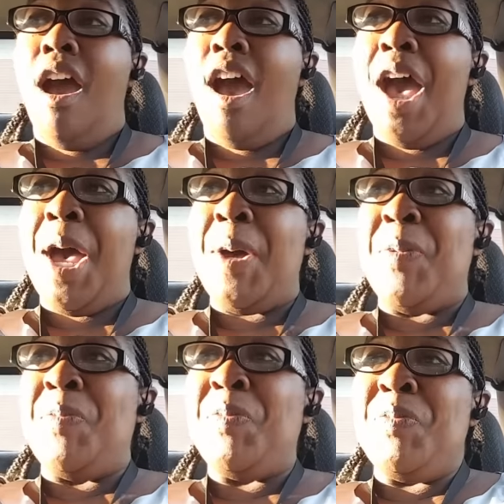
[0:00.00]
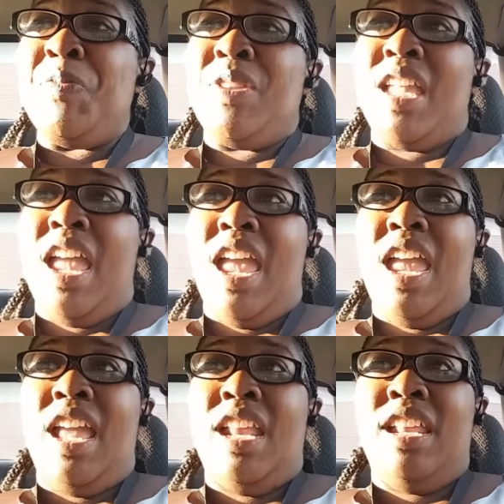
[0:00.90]
Um,
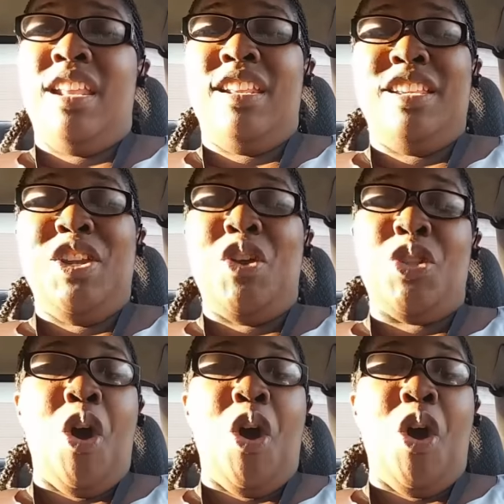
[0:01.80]
and you know,